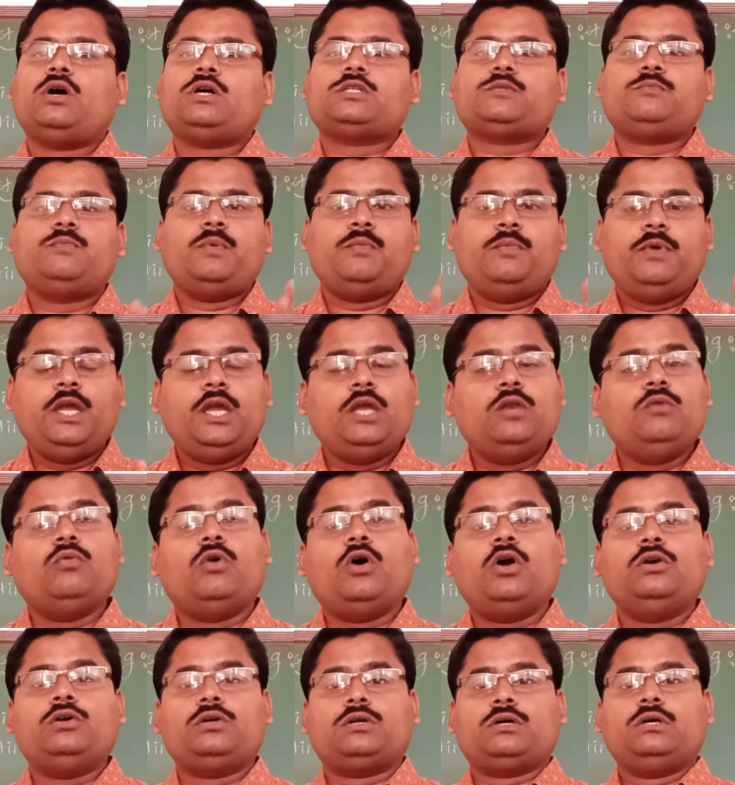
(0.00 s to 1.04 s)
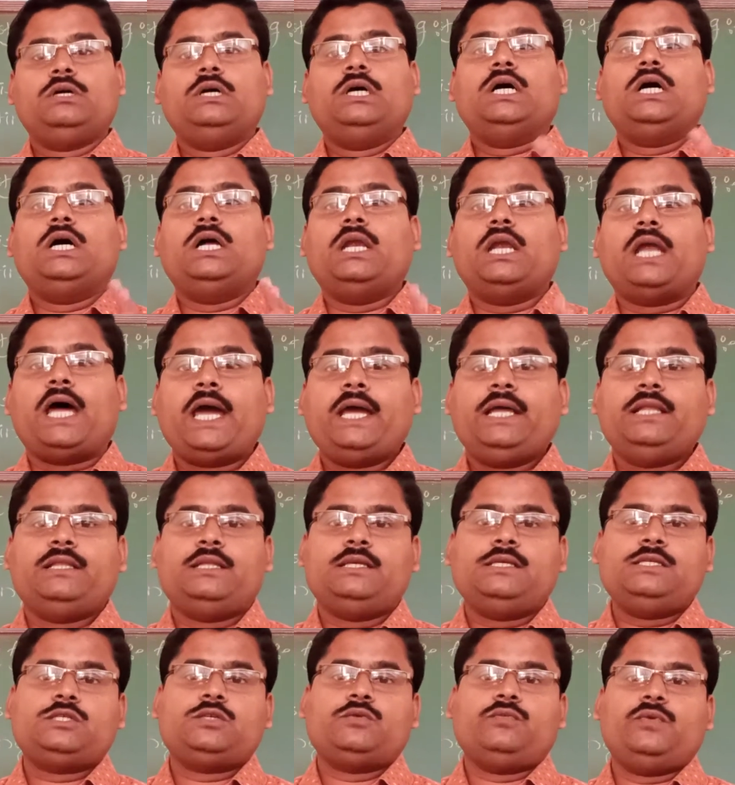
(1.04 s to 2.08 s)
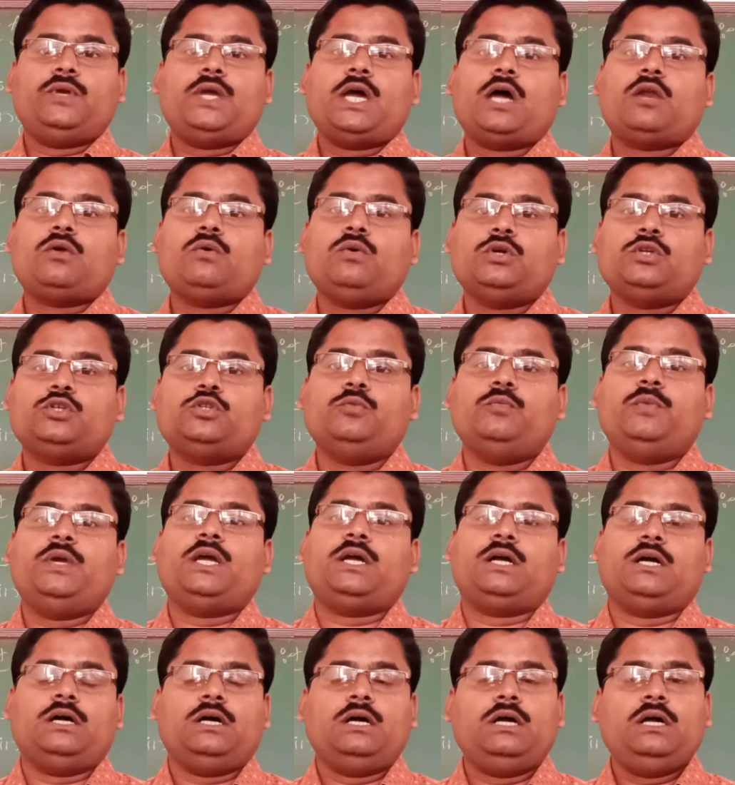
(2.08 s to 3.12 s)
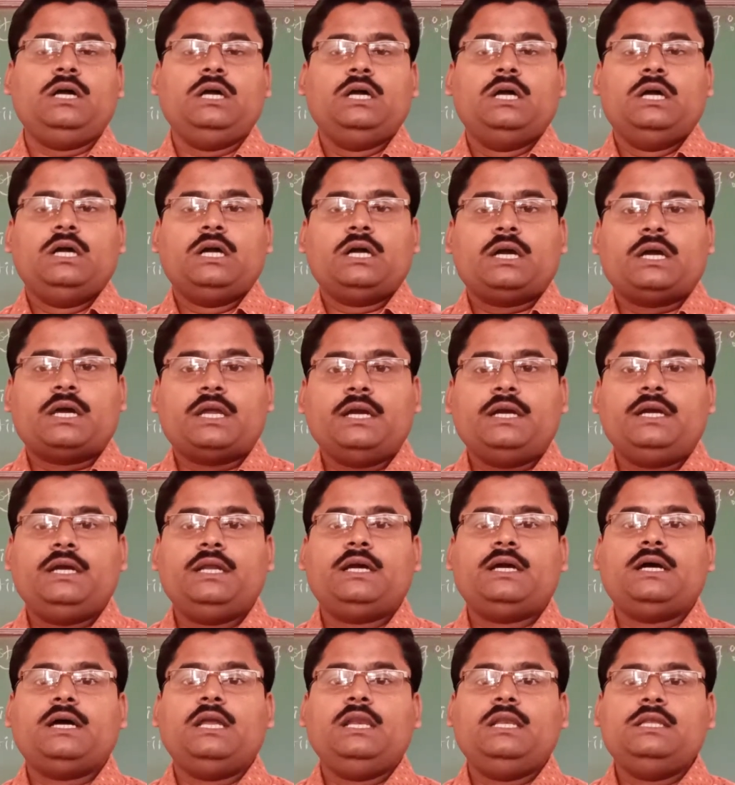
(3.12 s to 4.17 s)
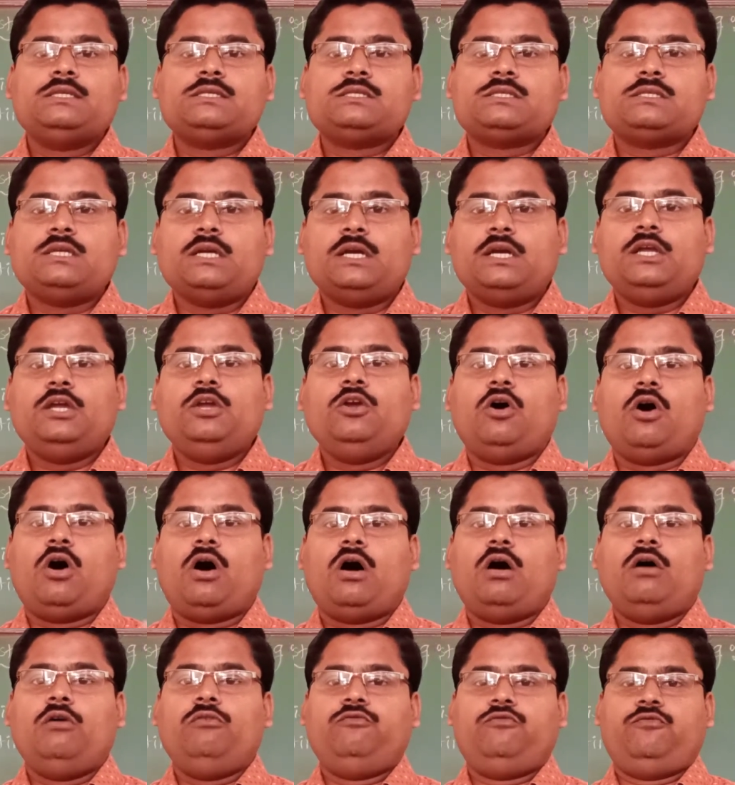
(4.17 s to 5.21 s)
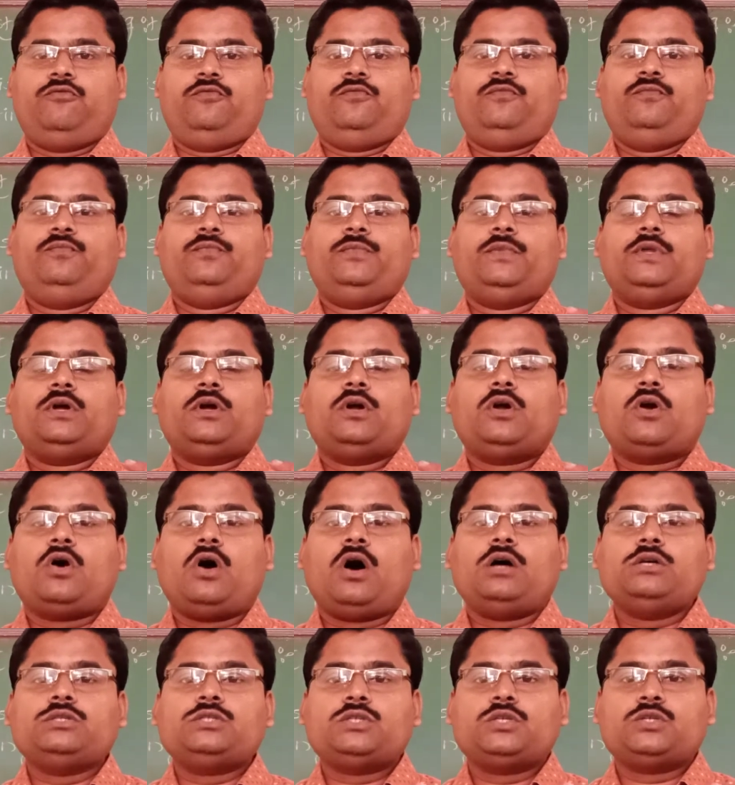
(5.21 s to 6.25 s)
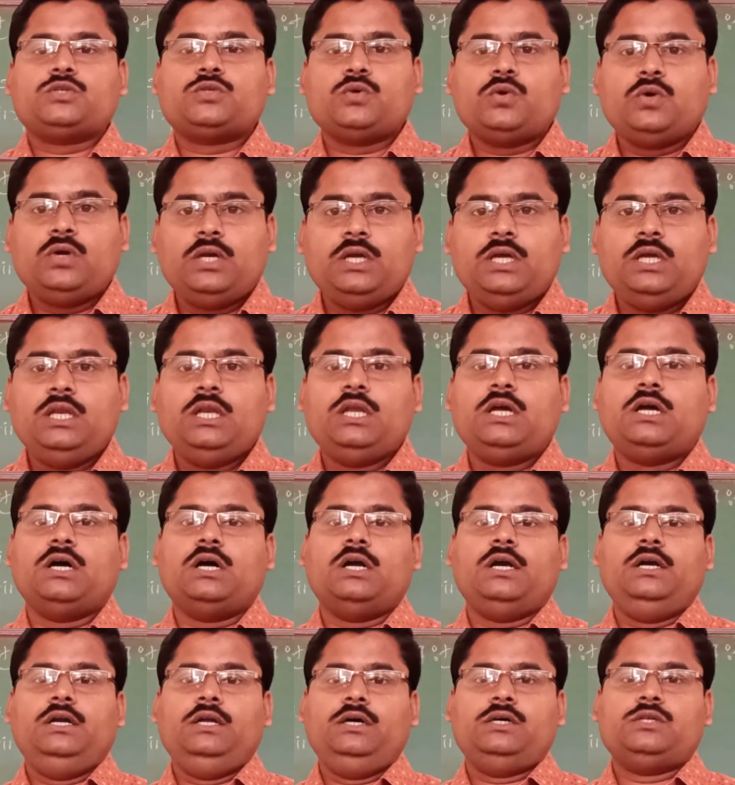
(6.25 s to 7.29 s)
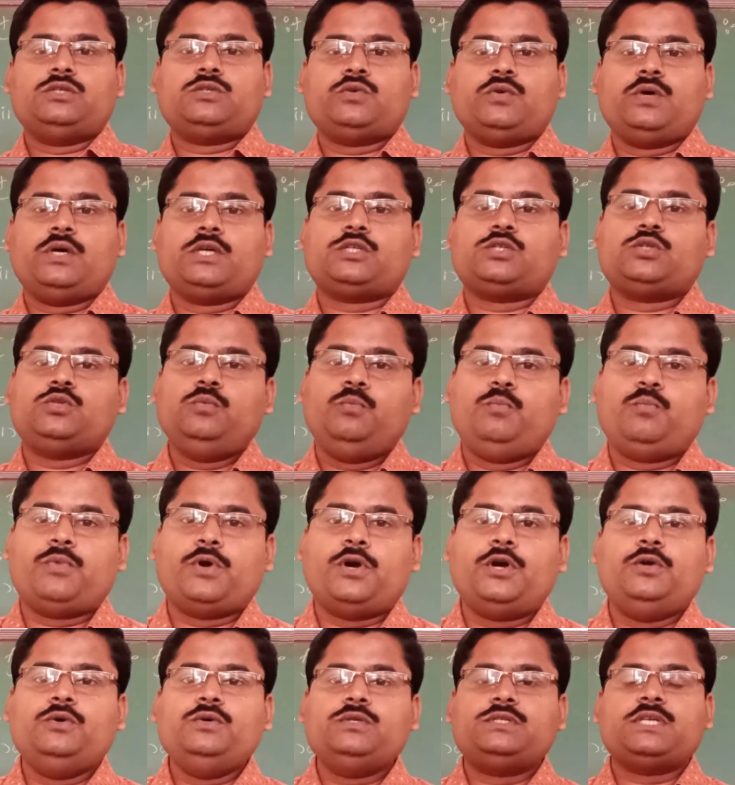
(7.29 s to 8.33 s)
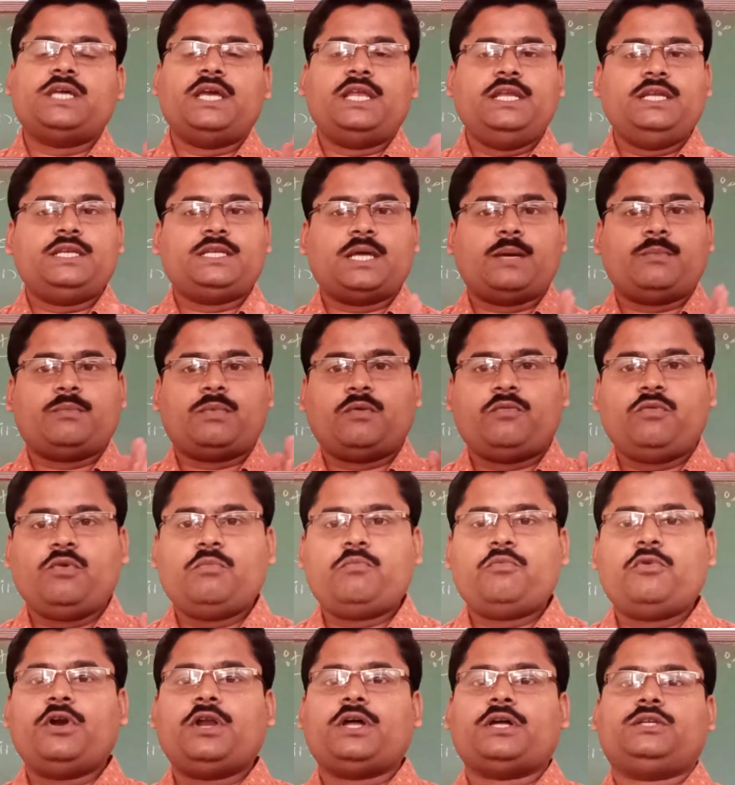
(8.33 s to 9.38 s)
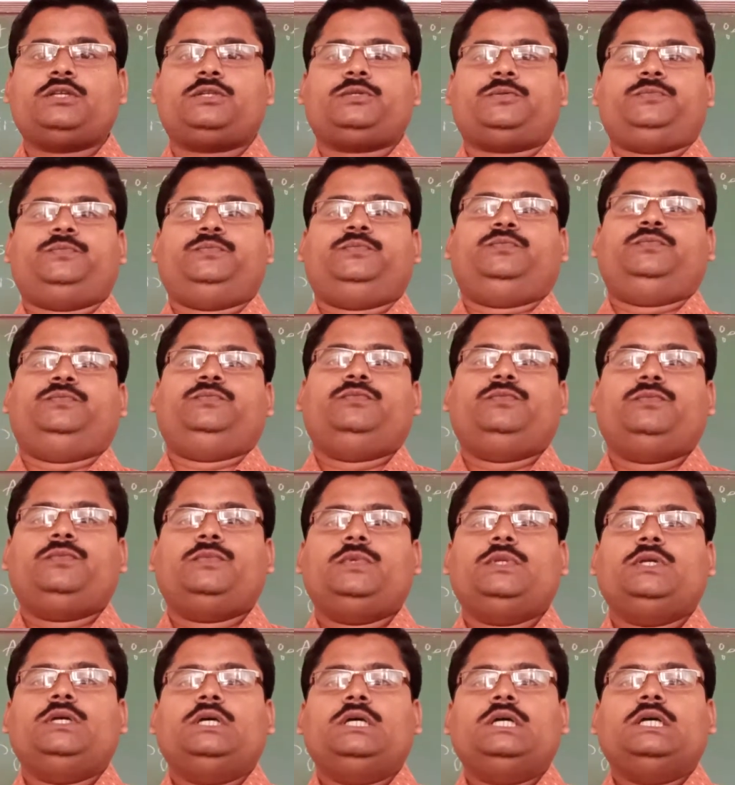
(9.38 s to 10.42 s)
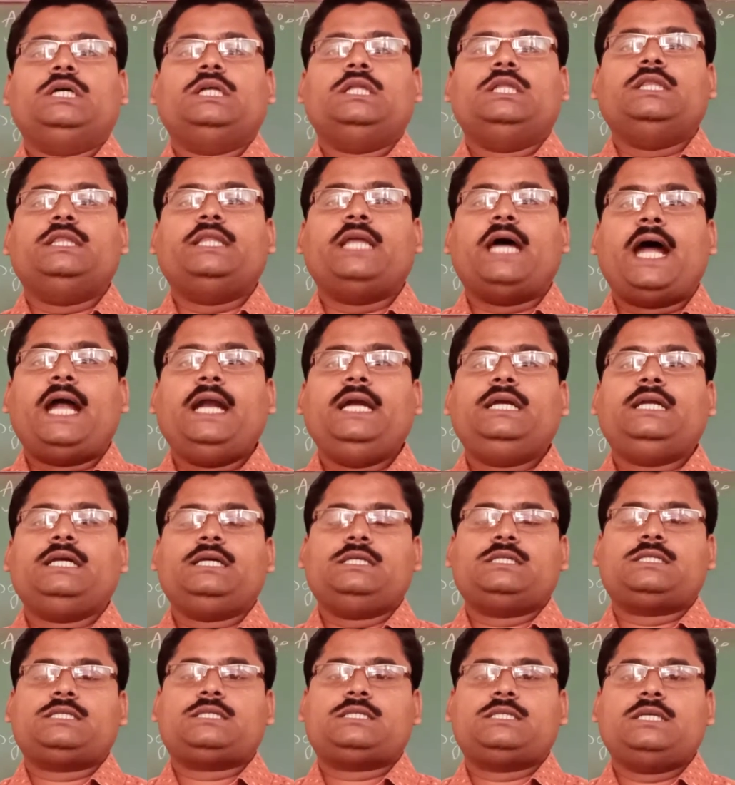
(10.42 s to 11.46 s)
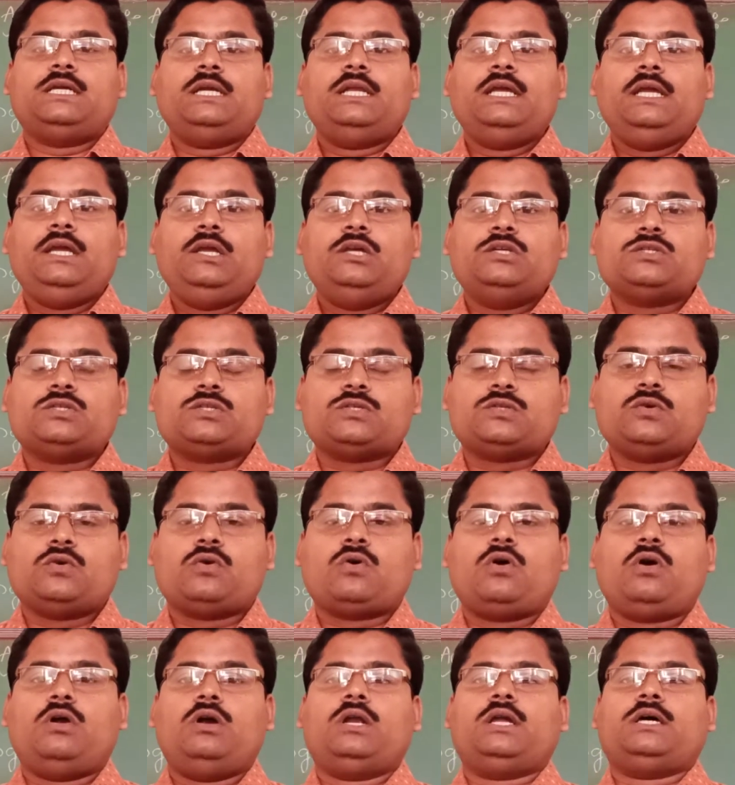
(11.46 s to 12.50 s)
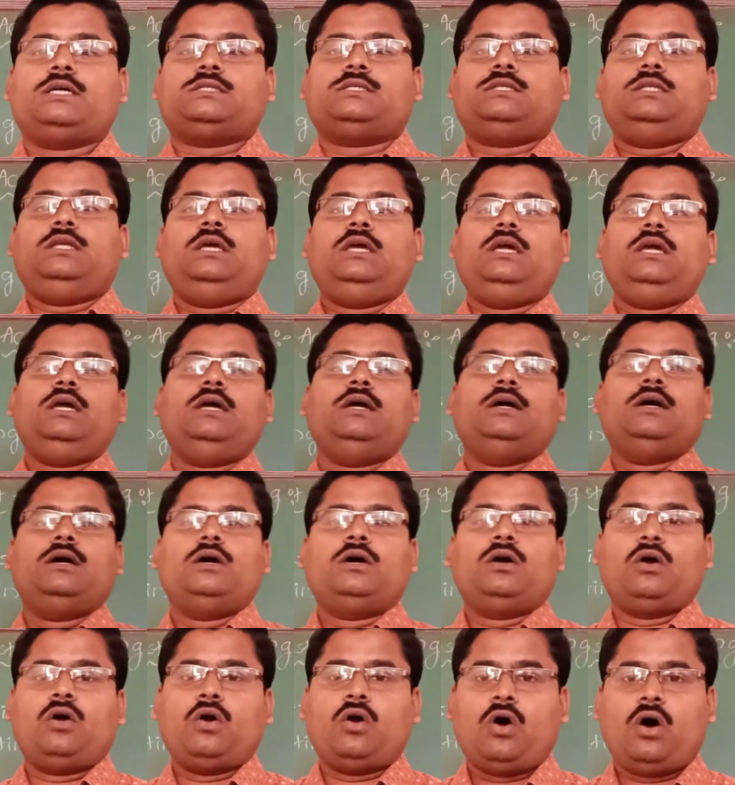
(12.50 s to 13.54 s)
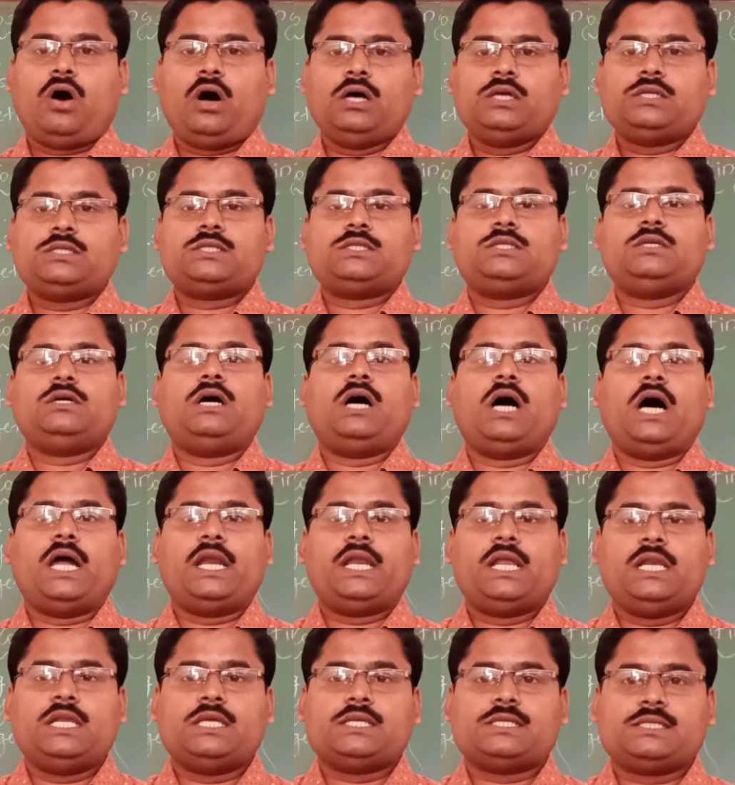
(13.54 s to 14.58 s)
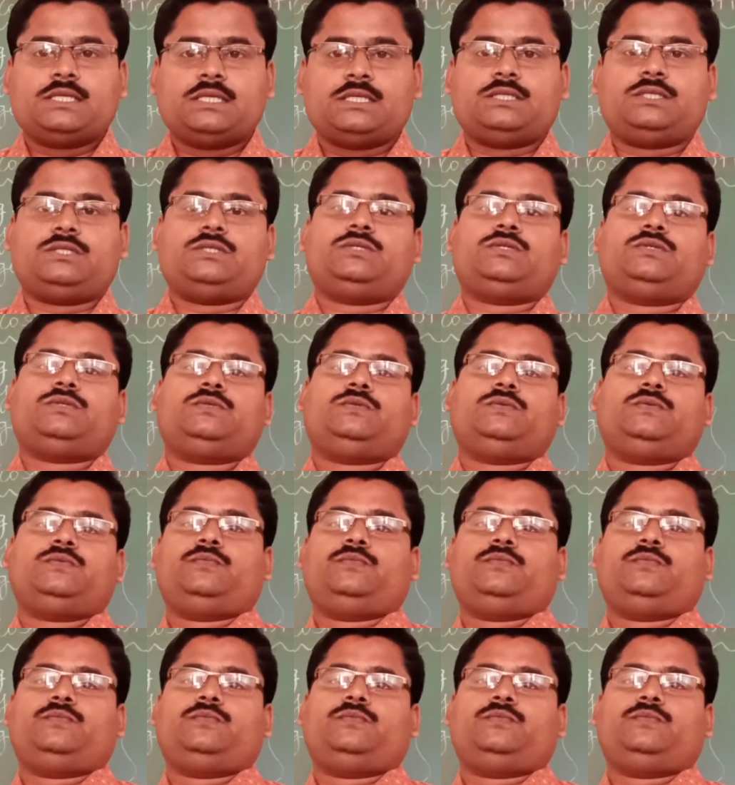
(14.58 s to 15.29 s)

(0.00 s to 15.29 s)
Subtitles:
cost may be involved. Like this, we are going to make a critical study of cost so incurred so as to produce any type of a product. That study is so called as the cost analysis.